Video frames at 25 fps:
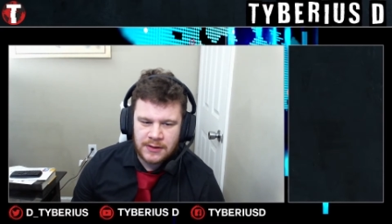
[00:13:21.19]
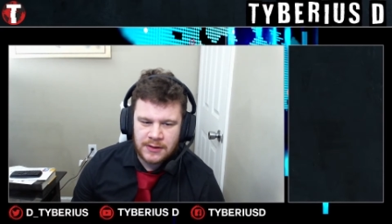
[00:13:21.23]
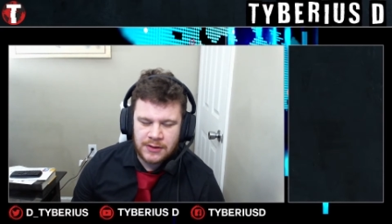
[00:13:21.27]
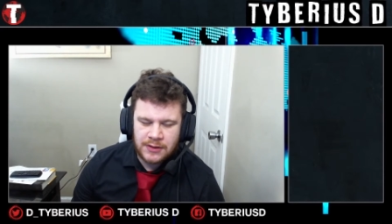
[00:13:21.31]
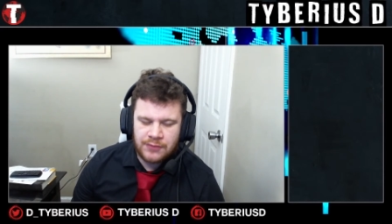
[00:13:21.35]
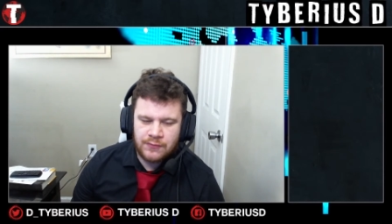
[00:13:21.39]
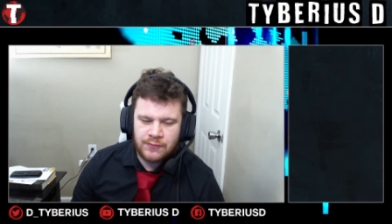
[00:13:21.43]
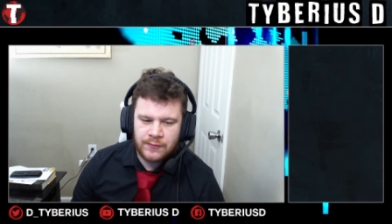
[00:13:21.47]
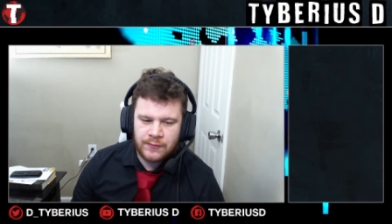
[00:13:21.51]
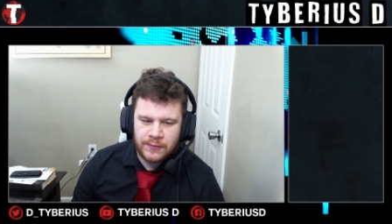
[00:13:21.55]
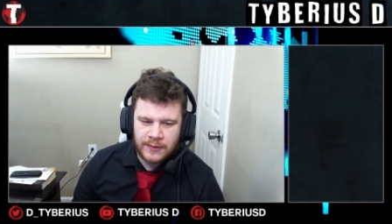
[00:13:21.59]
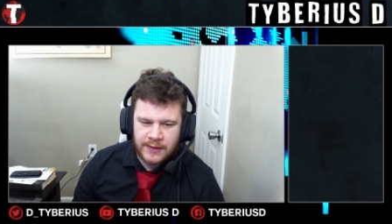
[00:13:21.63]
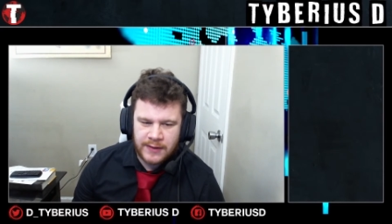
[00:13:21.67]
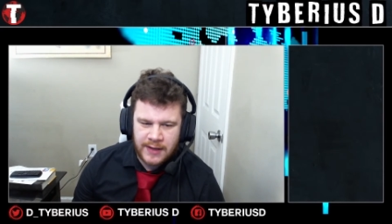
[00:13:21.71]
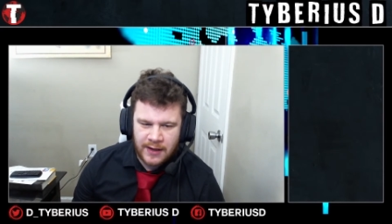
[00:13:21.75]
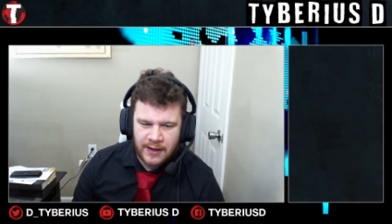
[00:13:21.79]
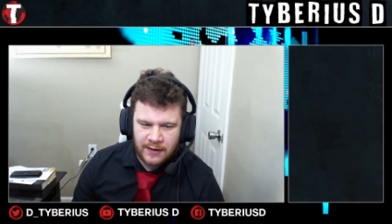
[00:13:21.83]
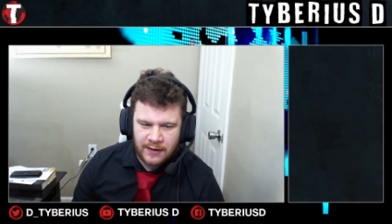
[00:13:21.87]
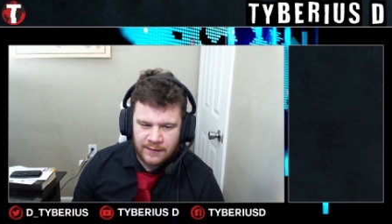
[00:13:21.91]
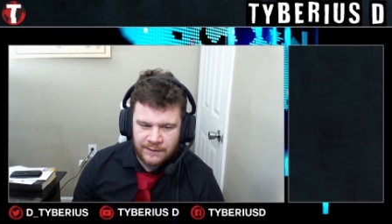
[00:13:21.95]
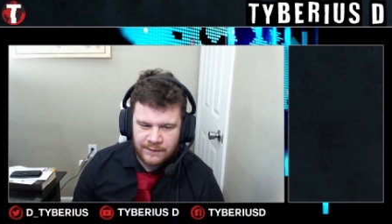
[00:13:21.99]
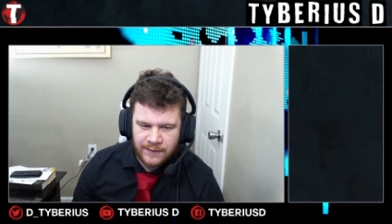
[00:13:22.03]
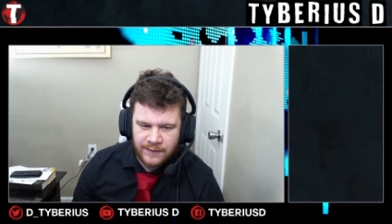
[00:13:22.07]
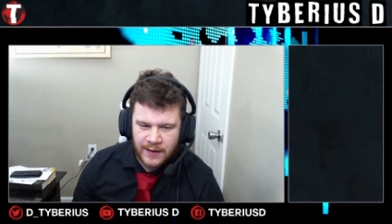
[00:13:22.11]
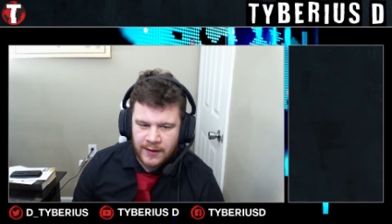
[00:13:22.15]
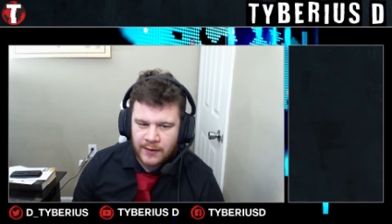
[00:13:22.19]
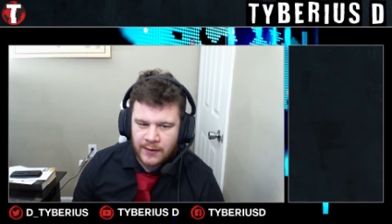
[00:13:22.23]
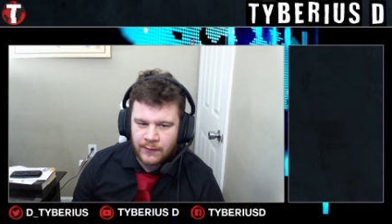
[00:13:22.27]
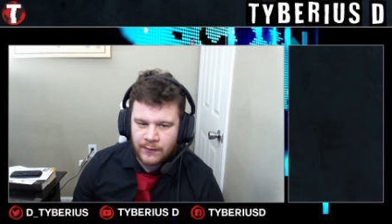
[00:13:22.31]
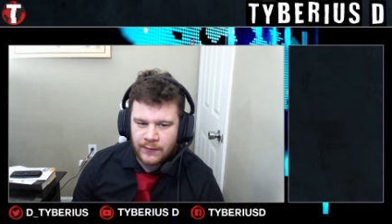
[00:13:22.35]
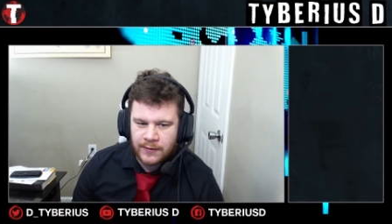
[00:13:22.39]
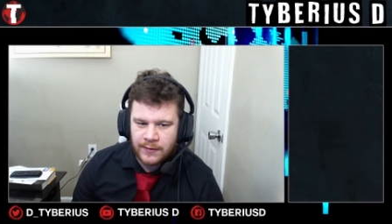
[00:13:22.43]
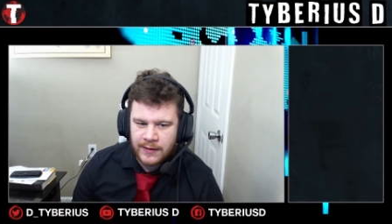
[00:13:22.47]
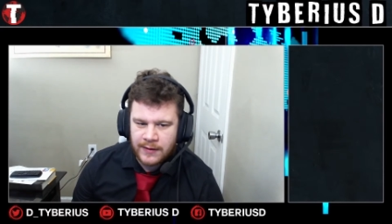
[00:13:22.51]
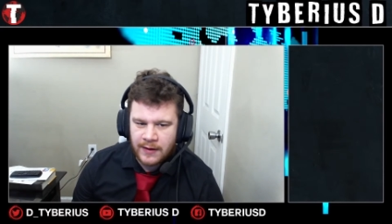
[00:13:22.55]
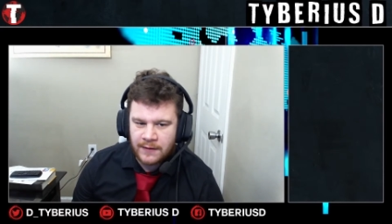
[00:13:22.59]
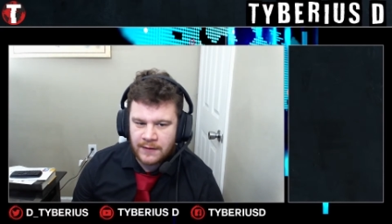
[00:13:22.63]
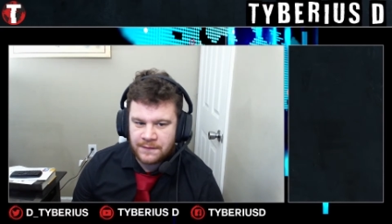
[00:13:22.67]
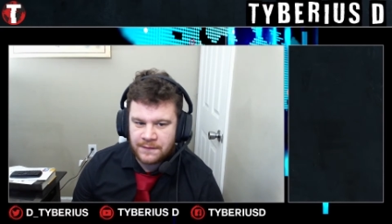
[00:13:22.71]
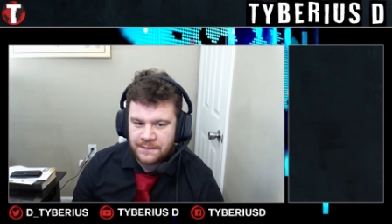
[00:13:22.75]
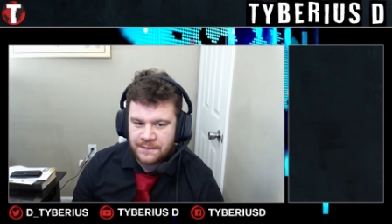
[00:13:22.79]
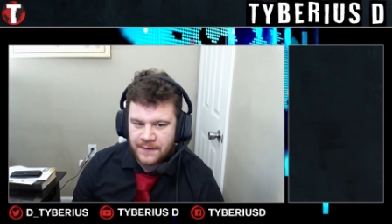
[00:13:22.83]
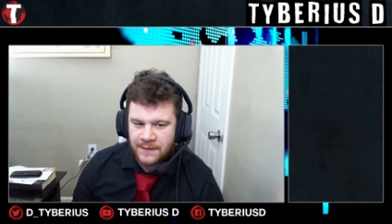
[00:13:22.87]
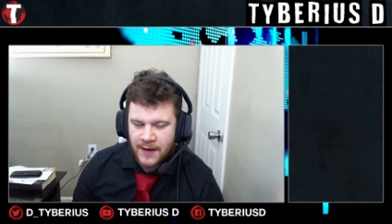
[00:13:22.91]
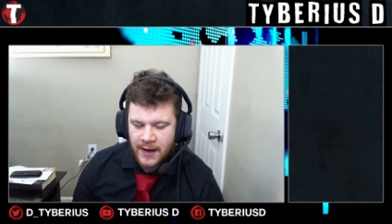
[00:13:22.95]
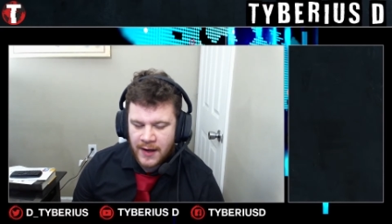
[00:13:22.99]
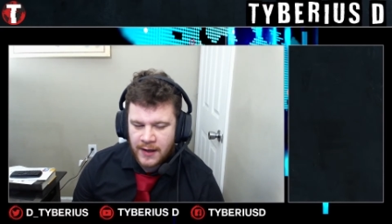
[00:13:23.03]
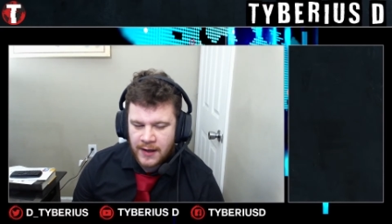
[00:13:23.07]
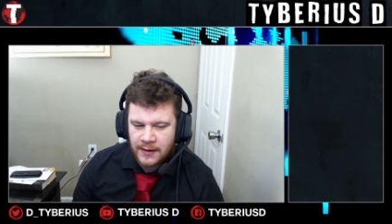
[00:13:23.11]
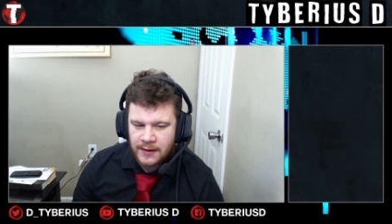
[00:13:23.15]
you really can't invade it without a
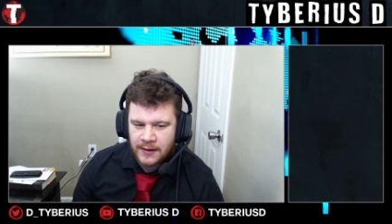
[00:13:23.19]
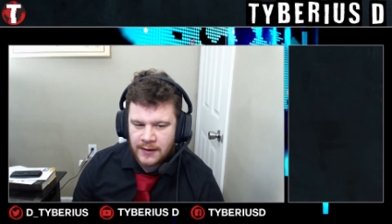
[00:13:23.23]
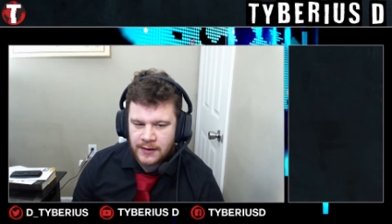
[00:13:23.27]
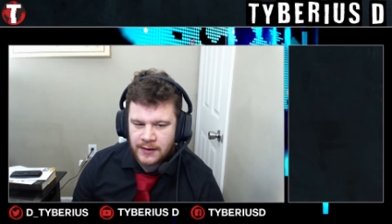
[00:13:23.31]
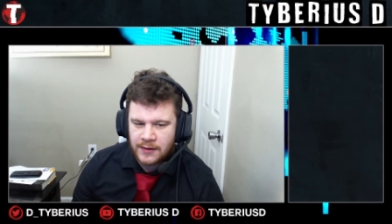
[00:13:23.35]
fight.